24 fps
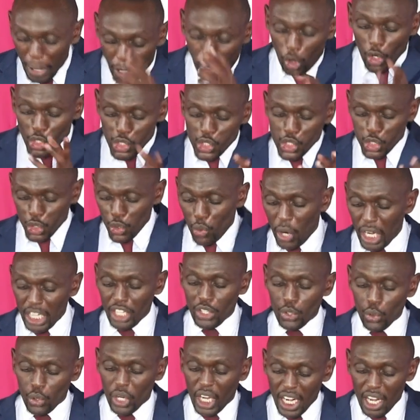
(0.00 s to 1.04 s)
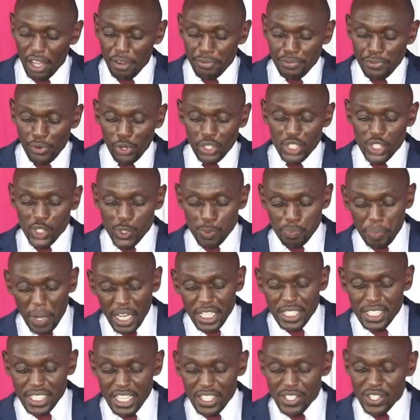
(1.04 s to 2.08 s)
because surely you can afford
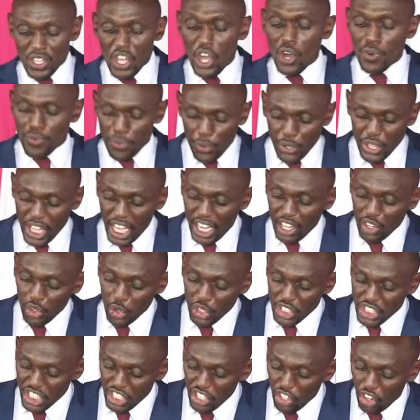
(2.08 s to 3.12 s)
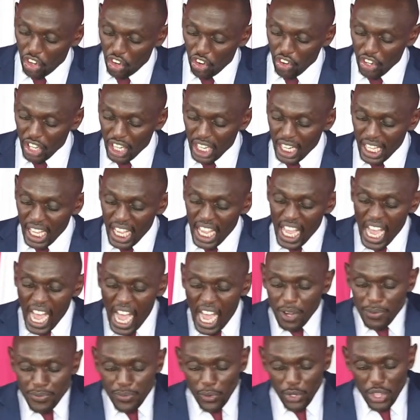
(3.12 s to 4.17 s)
spices for the anointing oil
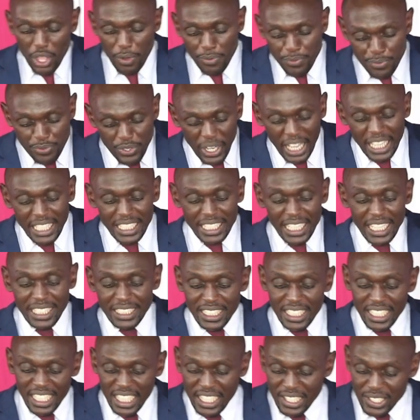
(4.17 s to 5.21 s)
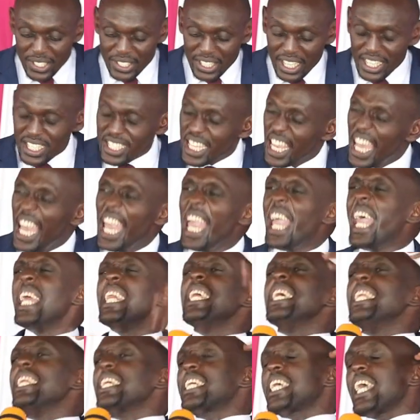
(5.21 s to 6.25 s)
and for the fragrant incense.
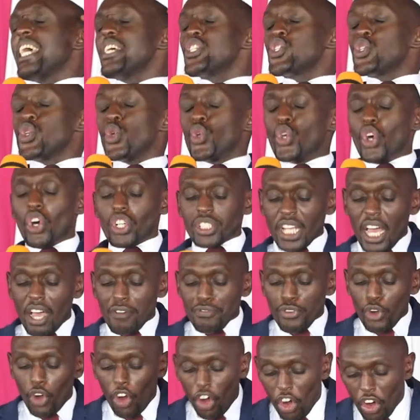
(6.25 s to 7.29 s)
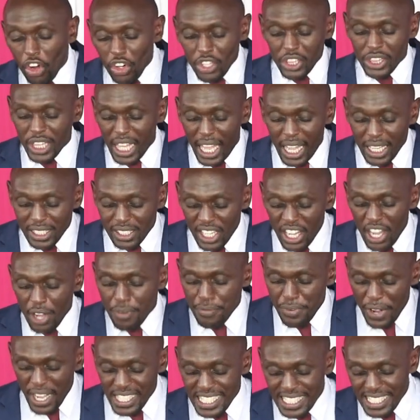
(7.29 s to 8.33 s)
And in case you don't have all that,
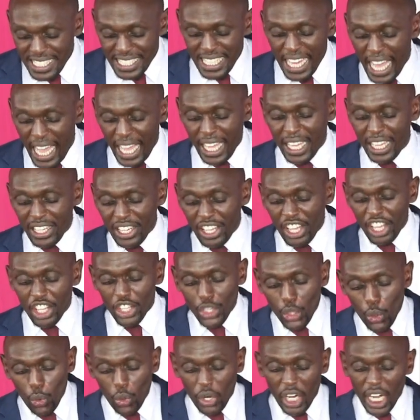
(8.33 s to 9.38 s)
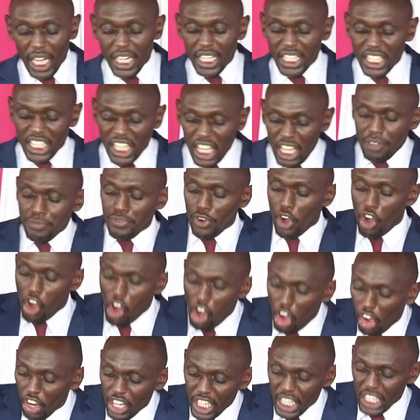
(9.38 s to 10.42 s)
verse 9, you can give
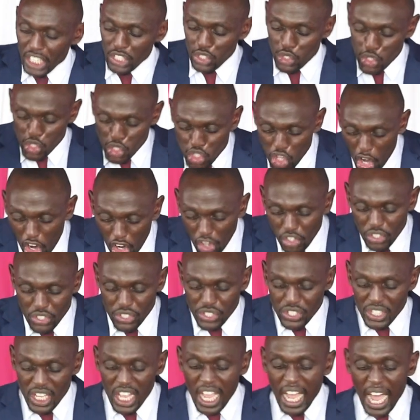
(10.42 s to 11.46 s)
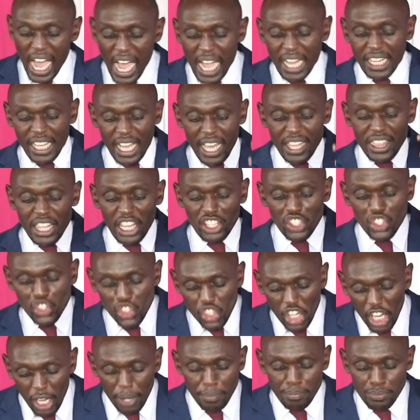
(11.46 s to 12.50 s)
onyx stones and other
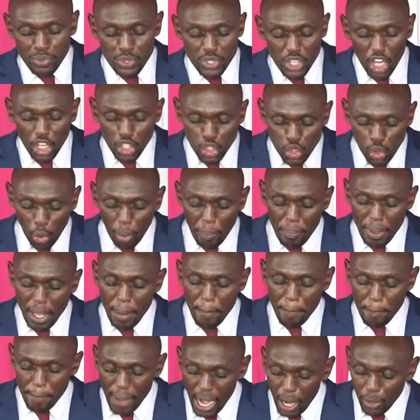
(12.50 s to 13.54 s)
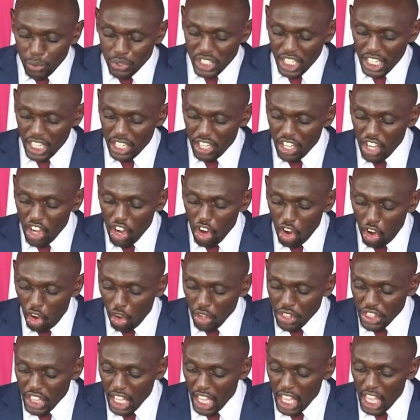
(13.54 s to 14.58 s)
gems to be mounted
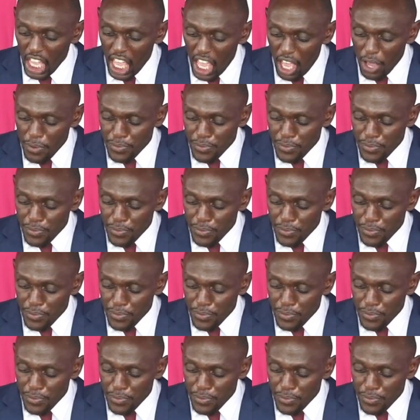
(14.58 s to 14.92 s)
on the